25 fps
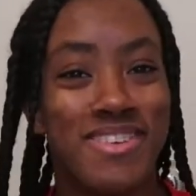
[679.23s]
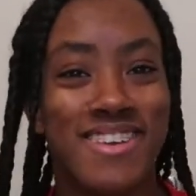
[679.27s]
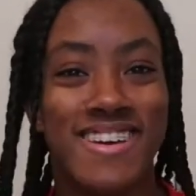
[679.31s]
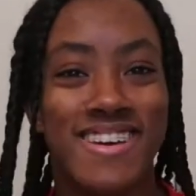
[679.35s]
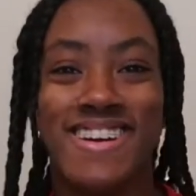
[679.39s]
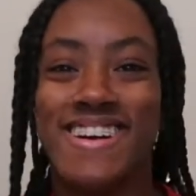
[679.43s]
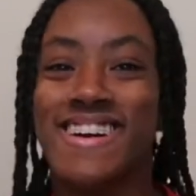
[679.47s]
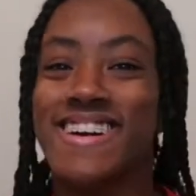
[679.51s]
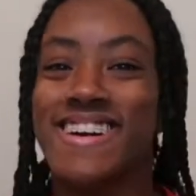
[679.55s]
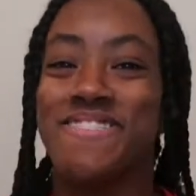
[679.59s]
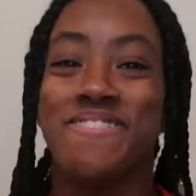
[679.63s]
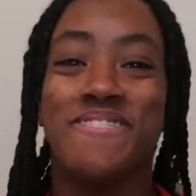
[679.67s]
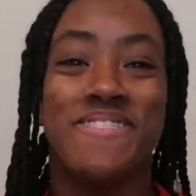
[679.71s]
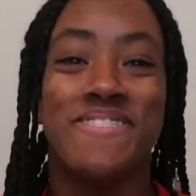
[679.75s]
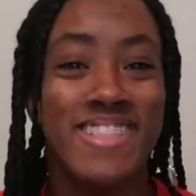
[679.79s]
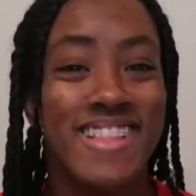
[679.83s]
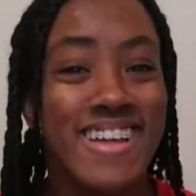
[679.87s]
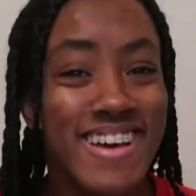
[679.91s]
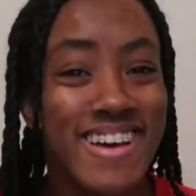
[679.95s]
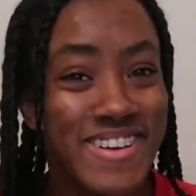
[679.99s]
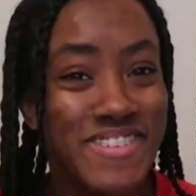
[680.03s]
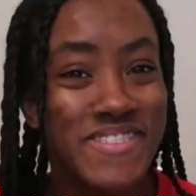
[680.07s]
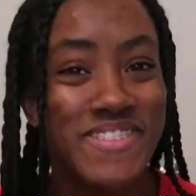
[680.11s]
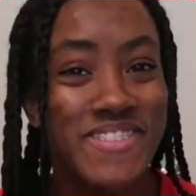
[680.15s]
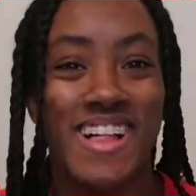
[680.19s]
It can
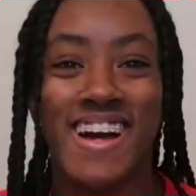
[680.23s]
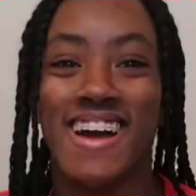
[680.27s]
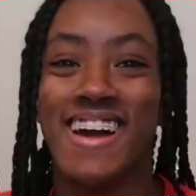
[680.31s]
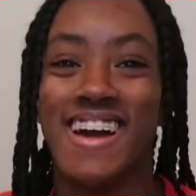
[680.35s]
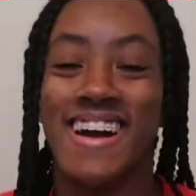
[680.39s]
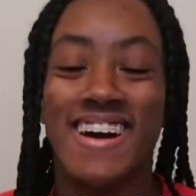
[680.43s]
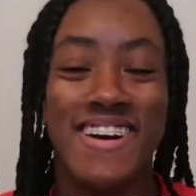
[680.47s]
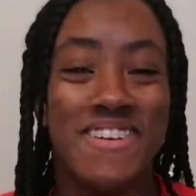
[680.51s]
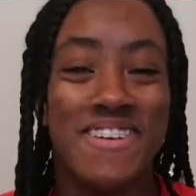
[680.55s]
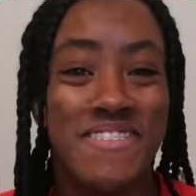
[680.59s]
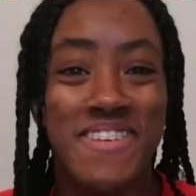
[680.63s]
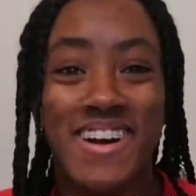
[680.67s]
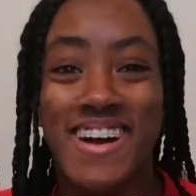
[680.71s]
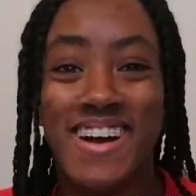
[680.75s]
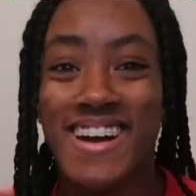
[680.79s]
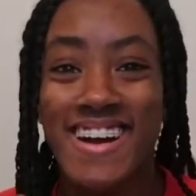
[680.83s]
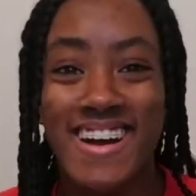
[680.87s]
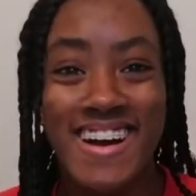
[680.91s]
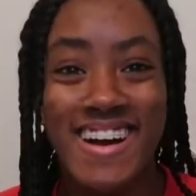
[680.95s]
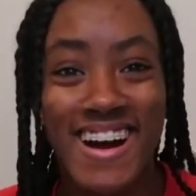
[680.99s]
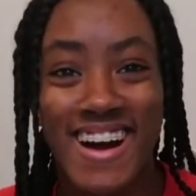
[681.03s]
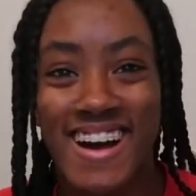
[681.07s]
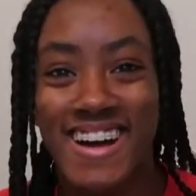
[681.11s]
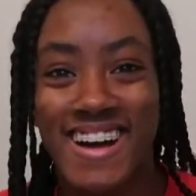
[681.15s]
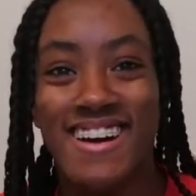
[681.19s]
flip. Like, oh my
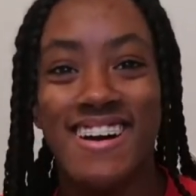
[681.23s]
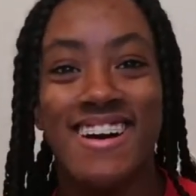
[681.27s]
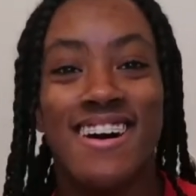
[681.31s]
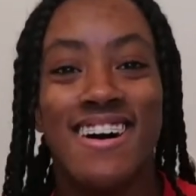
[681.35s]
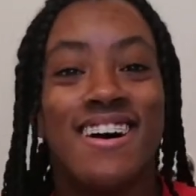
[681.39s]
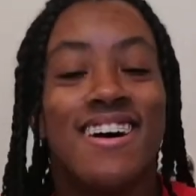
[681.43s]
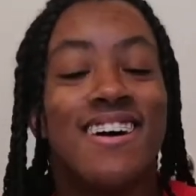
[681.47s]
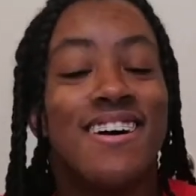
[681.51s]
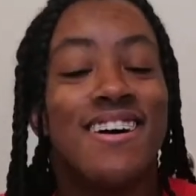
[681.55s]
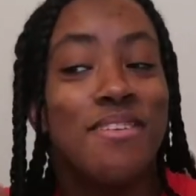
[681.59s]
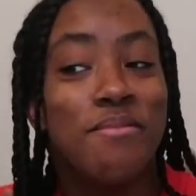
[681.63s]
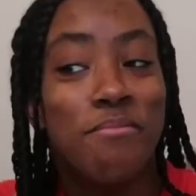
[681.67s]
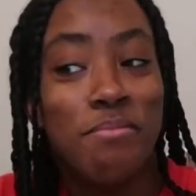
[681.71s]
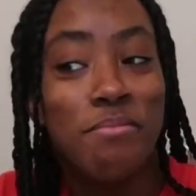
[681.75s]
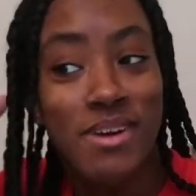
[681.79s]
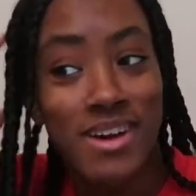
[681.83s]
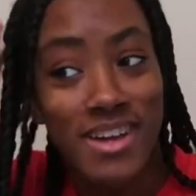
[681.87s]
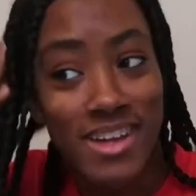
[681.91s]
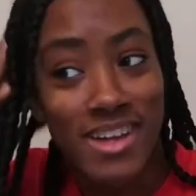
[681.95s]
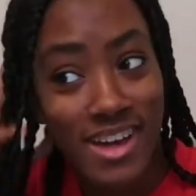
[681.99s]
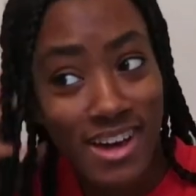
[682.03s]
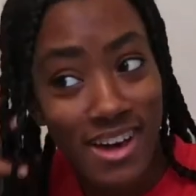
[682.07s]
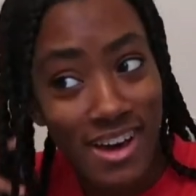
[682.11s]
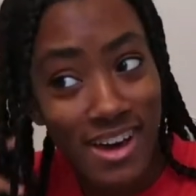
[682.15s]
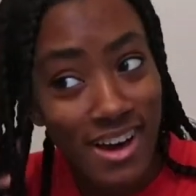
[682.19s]
god. But
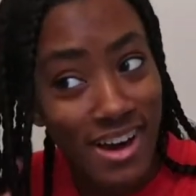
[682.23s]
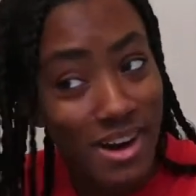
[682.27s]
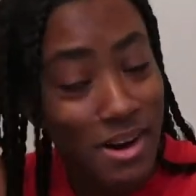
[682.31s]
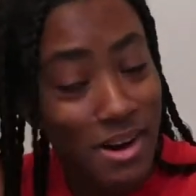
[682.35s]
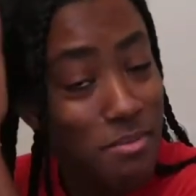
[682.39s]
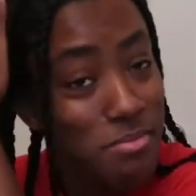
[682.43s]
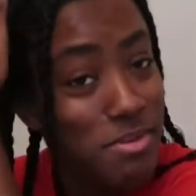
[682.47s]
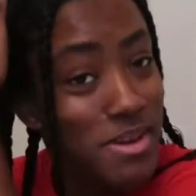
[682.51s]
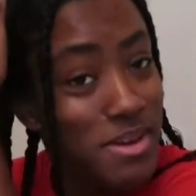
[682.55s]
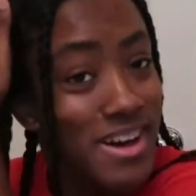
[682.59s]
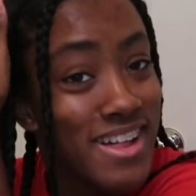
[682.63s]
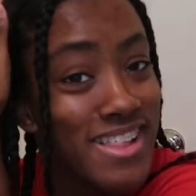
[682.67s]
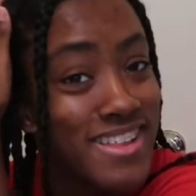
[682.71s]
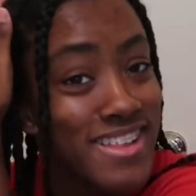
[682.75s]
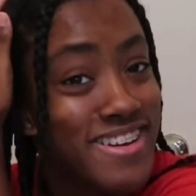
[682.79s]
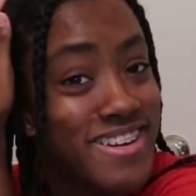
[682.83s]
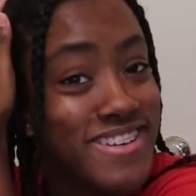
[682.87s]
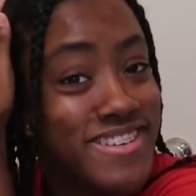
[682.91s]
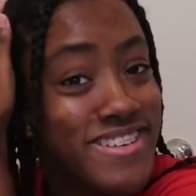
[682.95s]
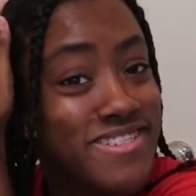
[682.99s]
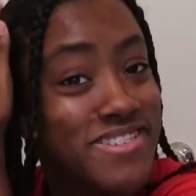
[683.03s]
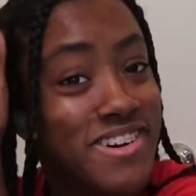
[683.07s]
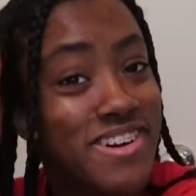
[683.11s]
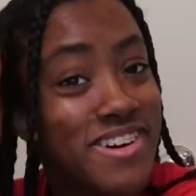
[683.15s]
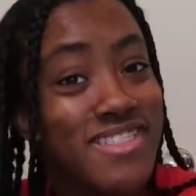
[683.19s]
yeah, I hope y'all are
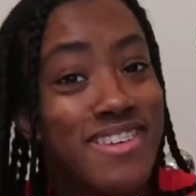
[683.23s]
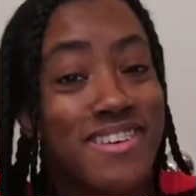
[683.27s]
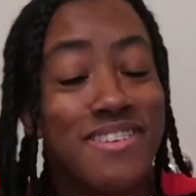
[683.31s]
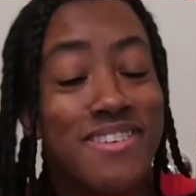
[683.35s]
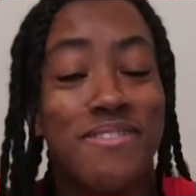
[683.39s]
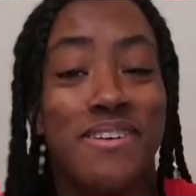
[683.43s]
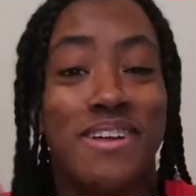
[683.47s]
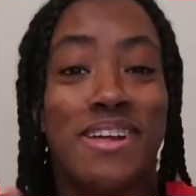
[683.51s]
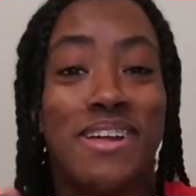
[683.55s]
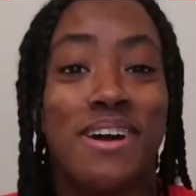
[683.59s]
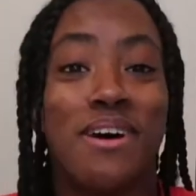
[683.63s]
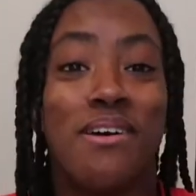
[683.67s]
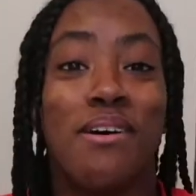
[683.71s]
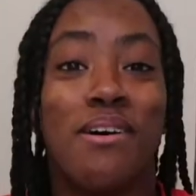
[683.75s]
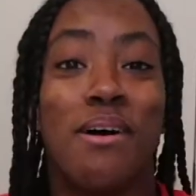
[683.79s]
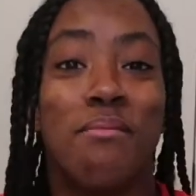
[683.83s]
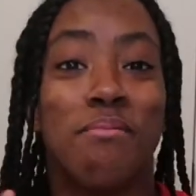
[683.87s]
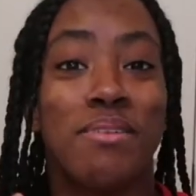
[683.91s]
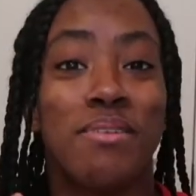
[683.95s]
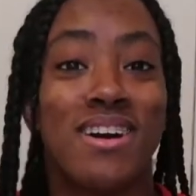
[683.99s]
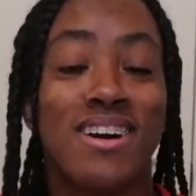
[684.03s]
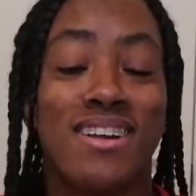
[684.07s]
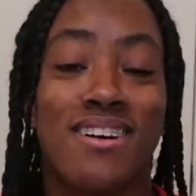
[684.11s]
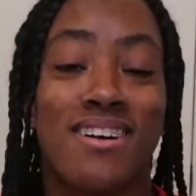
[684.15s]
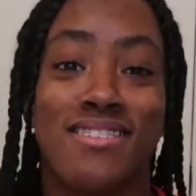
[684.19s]
enjoying this video. I'm
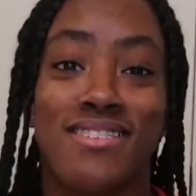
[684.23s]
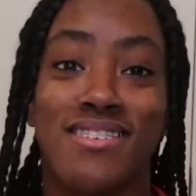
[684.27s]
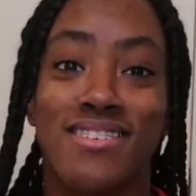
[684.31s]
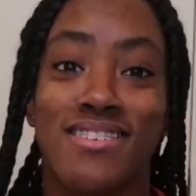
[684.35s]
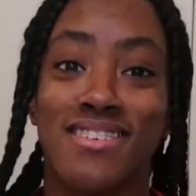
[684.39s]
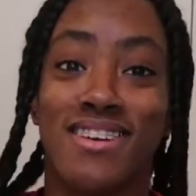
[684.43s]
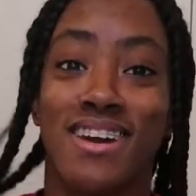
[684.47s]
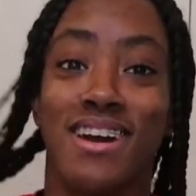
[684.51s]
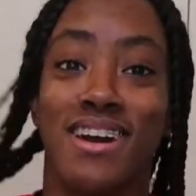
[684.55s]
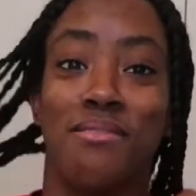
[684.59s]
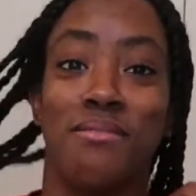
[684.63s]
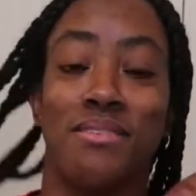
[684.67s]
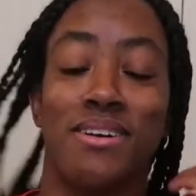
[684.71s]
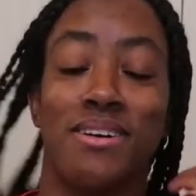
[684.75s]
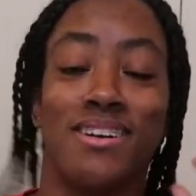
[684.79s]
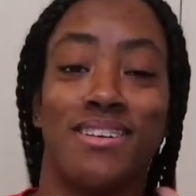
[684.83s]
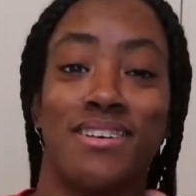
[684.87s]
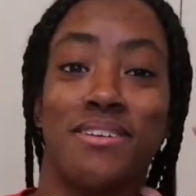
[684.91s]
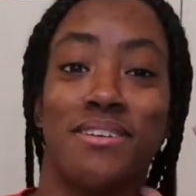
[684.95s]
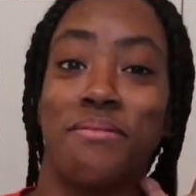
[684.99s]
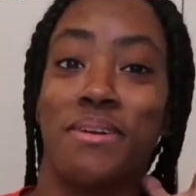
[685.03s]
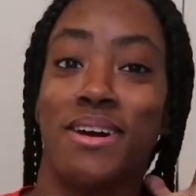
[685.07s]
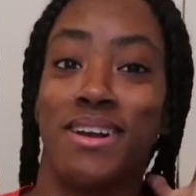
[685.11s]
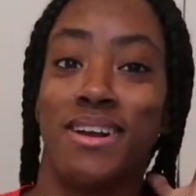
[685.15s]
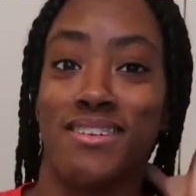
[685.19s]
gonna get out this camera because
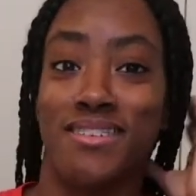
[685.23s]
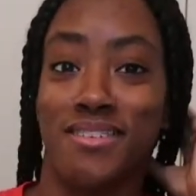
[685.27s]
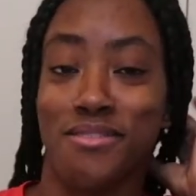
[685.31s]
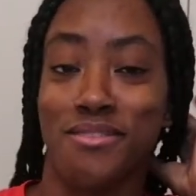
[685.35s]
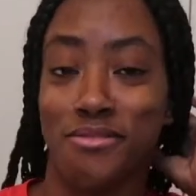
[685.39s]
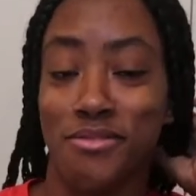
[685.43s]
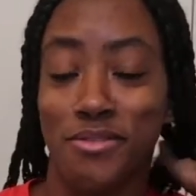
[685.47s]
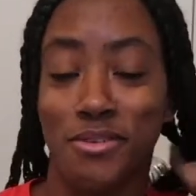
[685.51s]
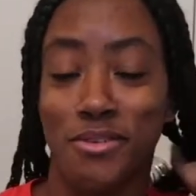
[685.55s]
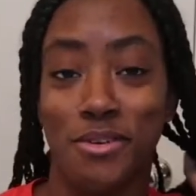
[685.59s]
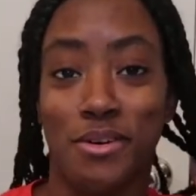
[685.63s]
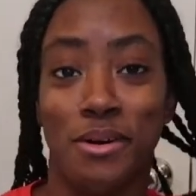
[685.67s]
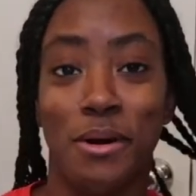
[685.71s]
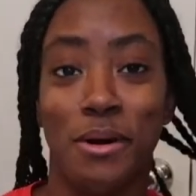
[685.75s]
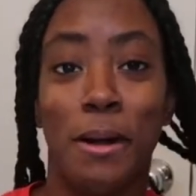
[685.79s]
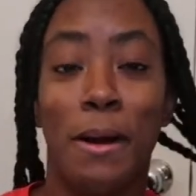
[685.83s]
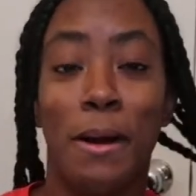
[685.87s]
I'm acting a fool.